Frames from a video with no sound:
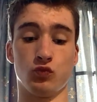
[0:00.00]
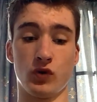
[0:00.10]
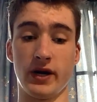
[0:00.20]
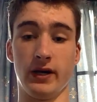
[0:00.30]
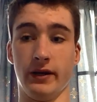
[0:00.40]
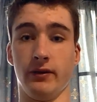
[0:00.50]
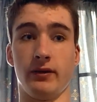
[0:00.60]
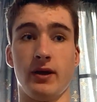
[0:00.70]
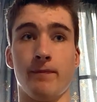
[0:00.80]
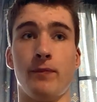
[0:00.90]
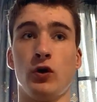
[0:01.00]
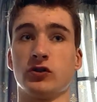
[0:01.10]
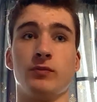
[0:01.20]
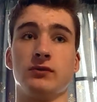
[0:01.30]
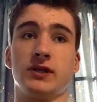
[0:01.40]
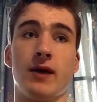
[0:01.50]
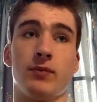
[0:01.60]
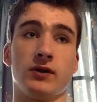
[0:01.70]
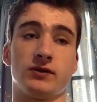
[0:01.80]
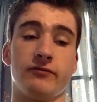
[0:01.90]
Really impossible to get past